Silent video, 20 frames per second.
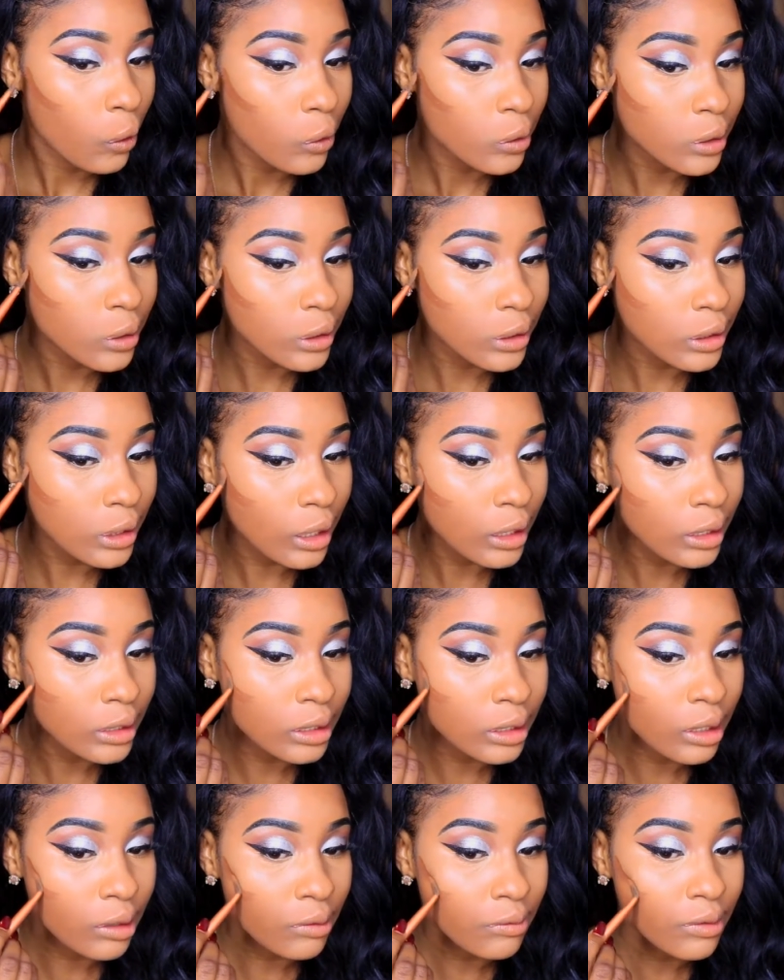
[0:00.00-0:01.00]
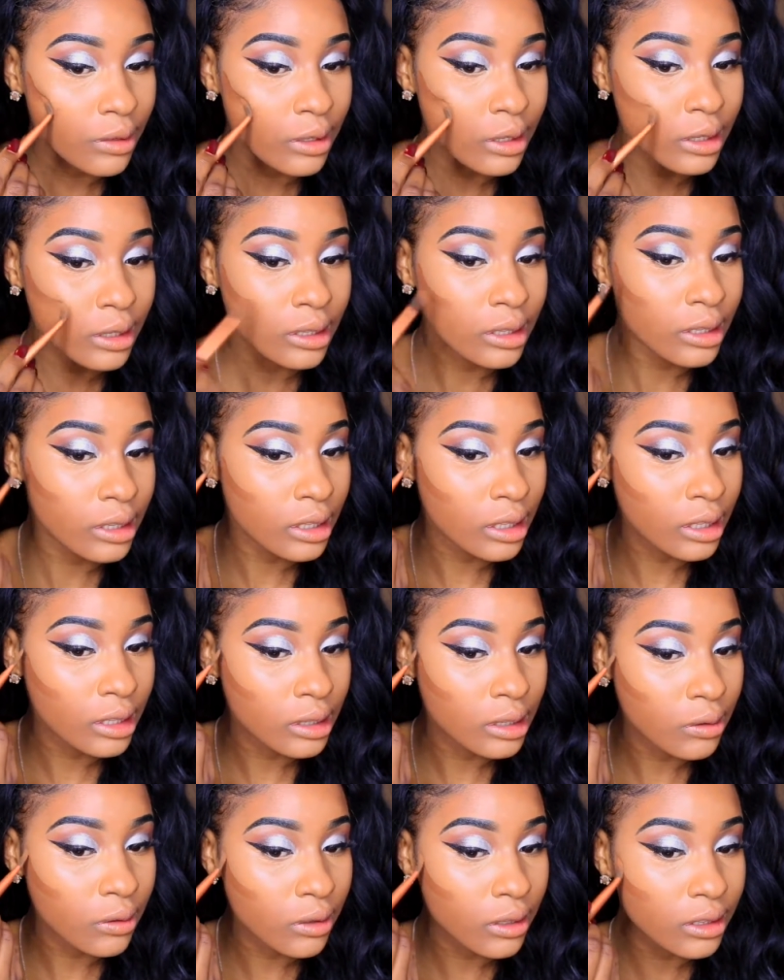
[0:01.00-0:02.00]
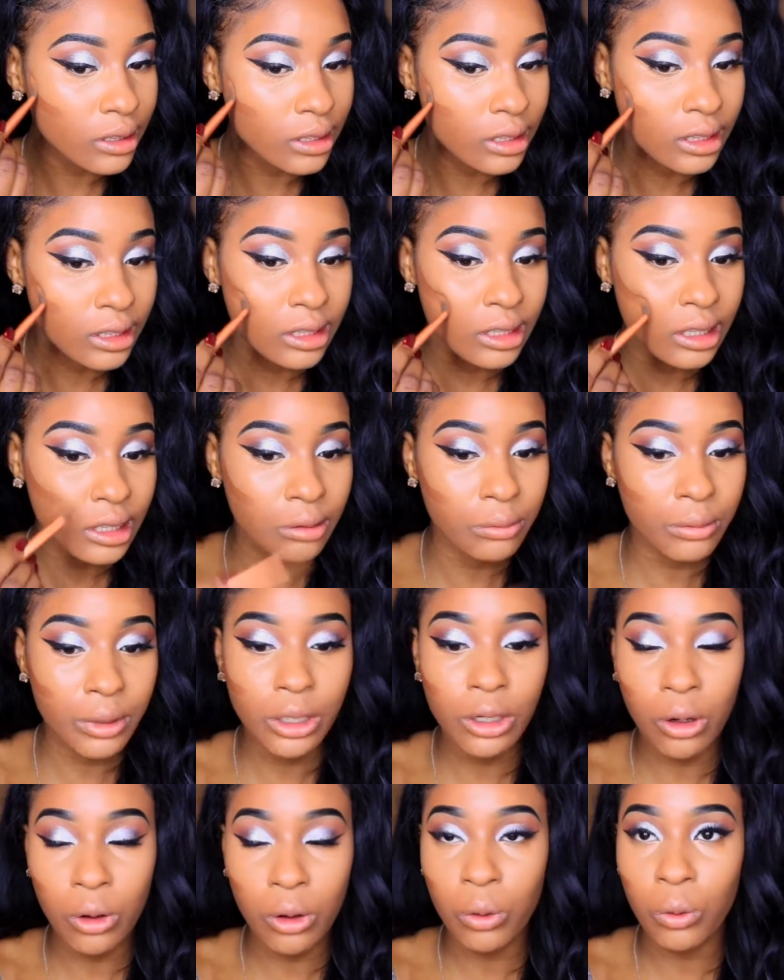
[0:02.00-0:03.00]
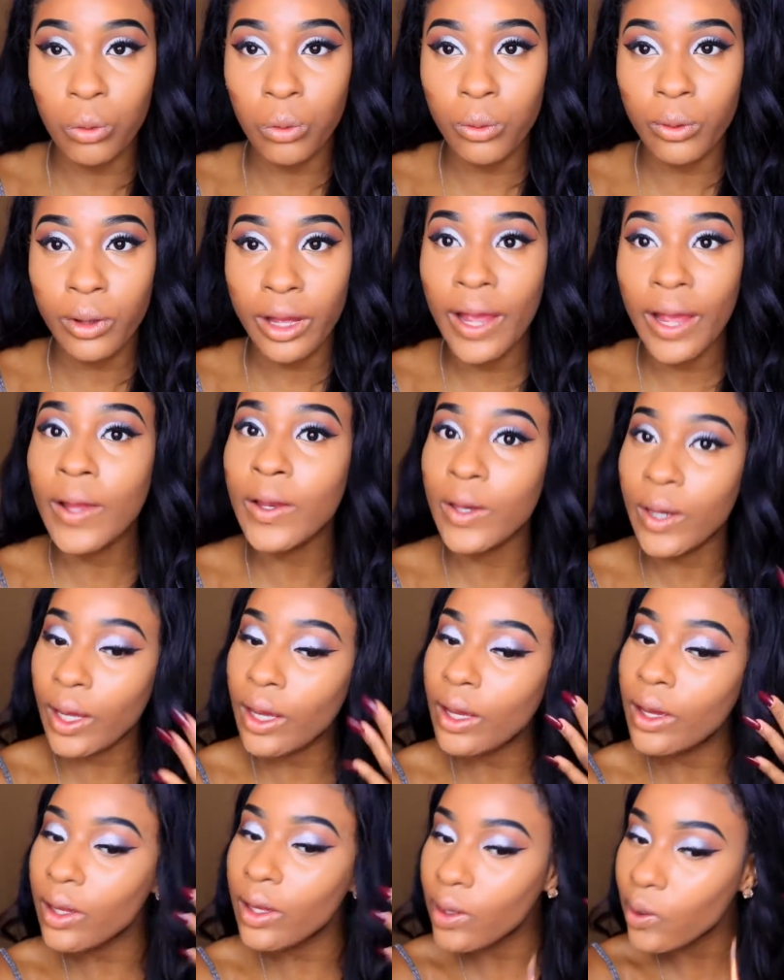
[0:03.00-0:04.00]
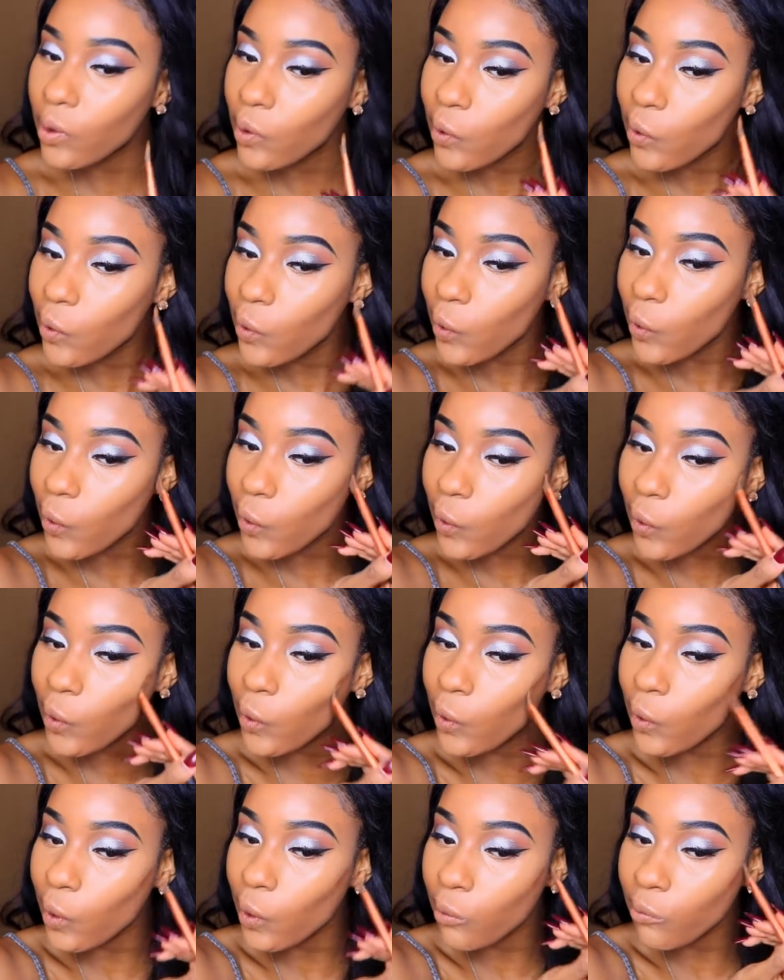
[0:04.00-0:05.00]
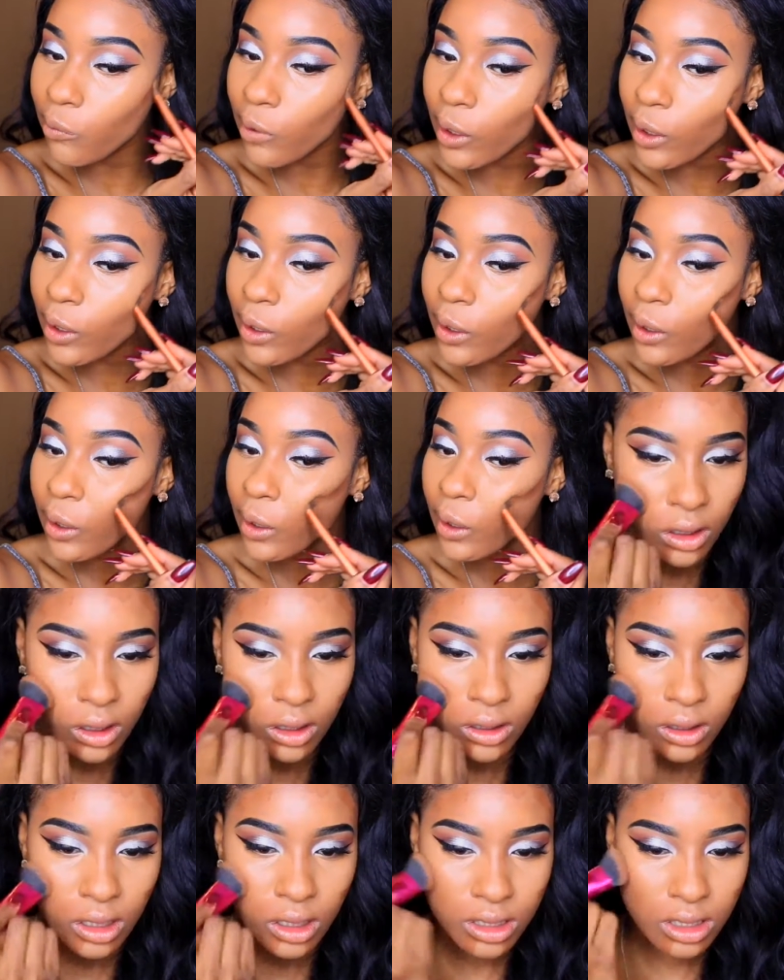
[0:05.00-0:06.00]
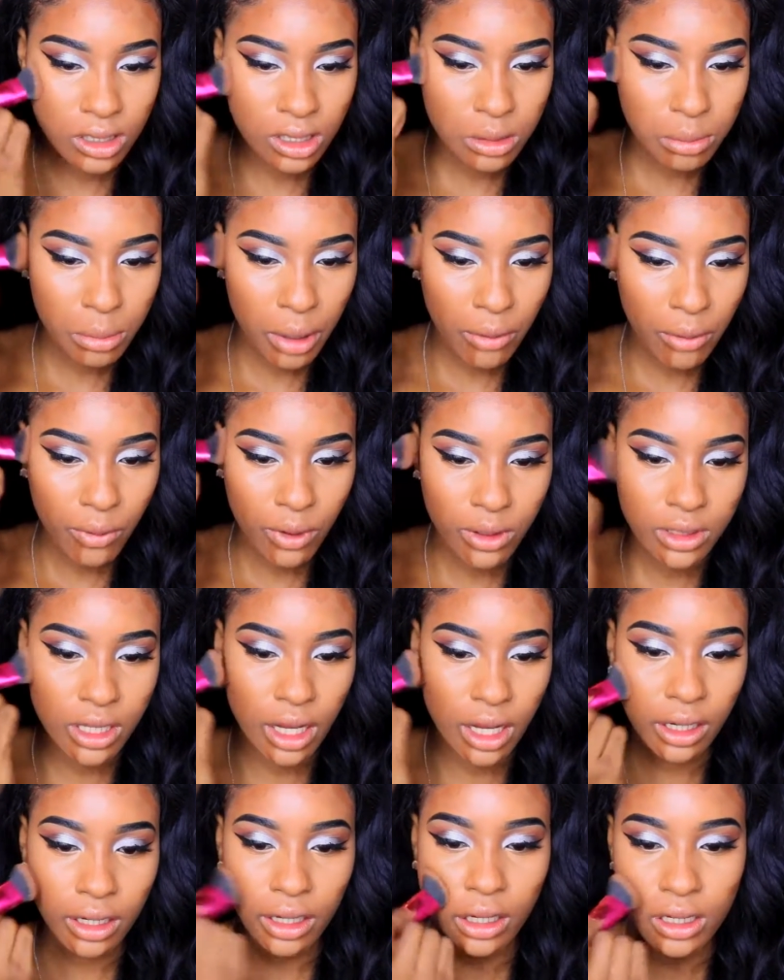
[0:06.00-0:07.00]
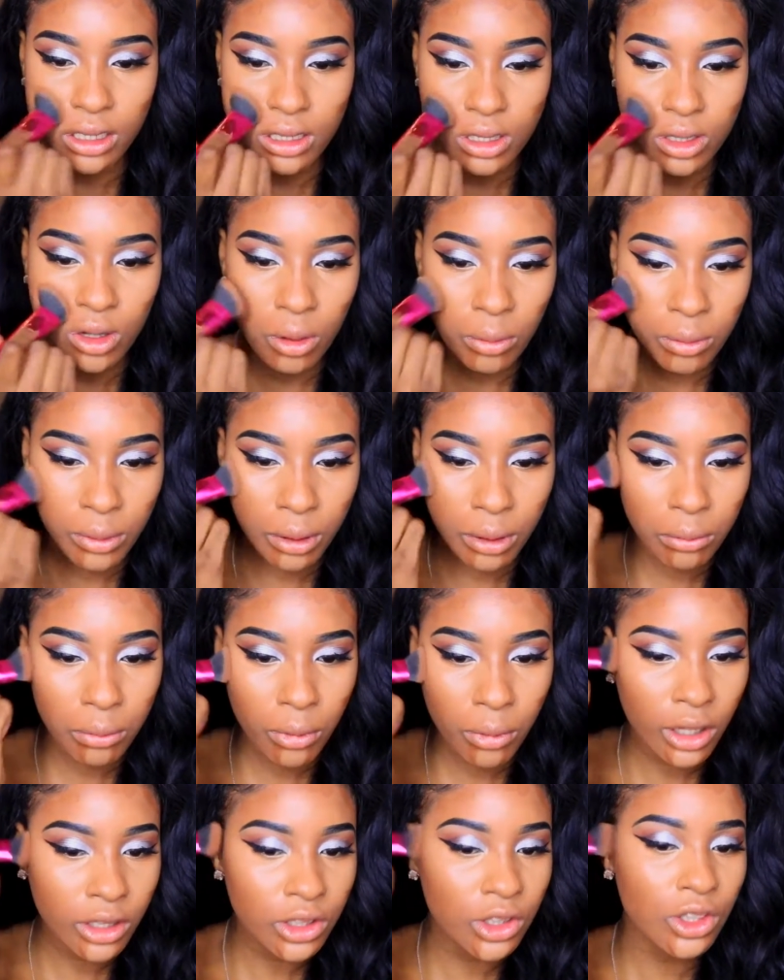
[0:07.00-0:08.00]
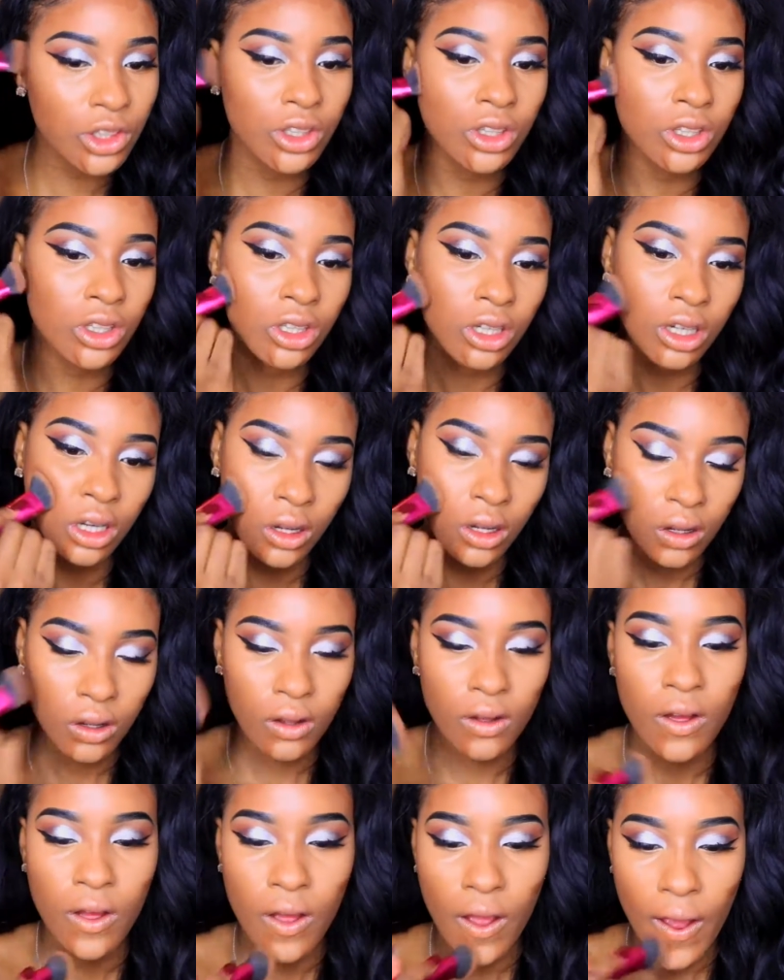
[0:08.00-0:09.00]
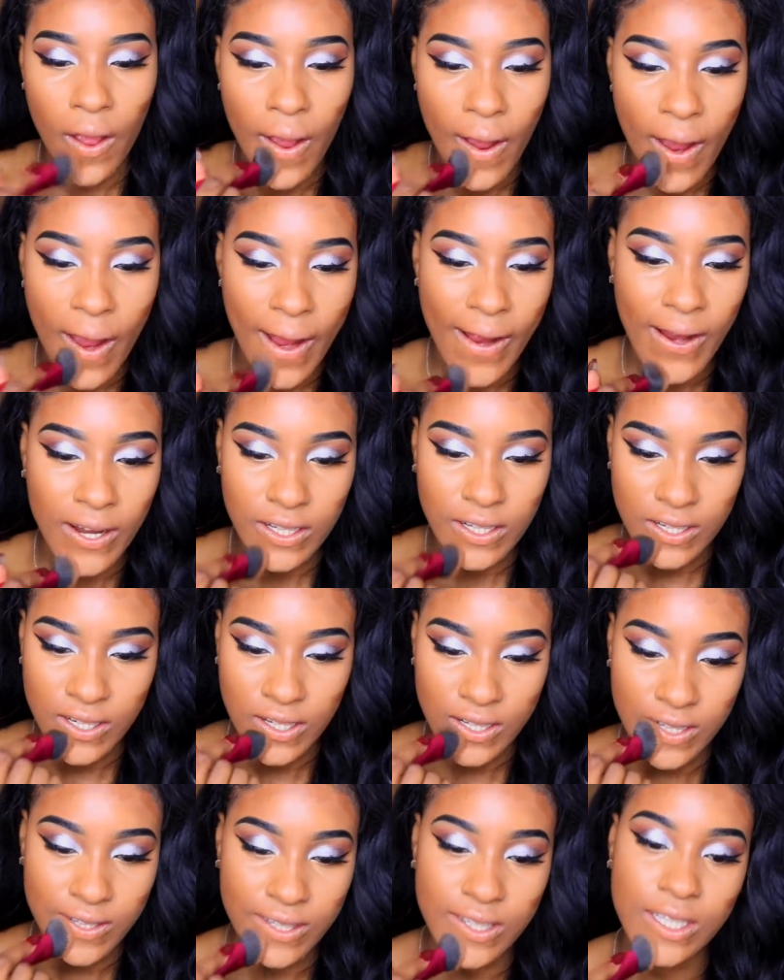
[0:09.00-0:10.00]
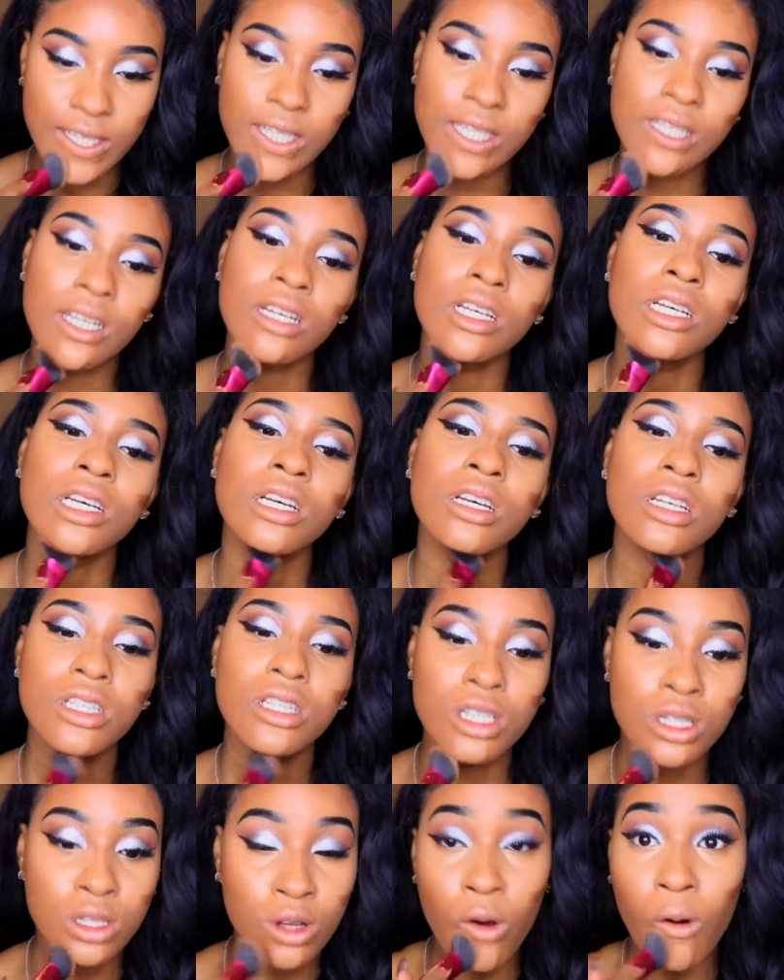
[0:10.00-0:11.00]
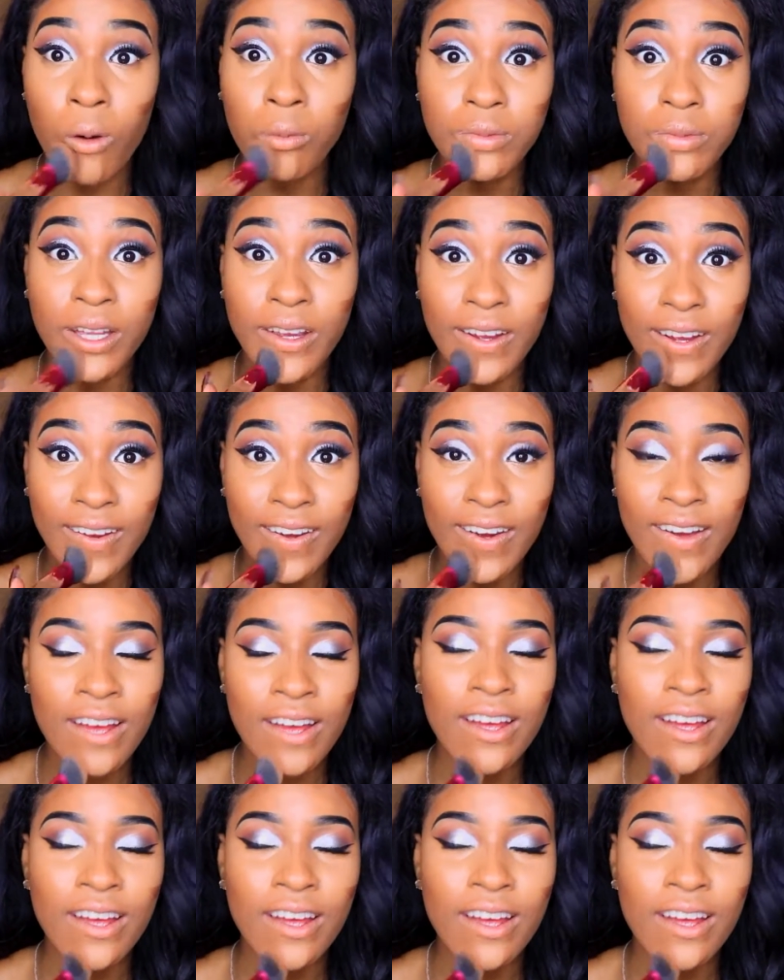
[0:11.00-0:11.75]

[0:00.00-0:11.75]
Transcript: since I discovered this in 2016, we gonna end it. You know what I mean? And this is my Real Technique sculpting brush. Just sculpting.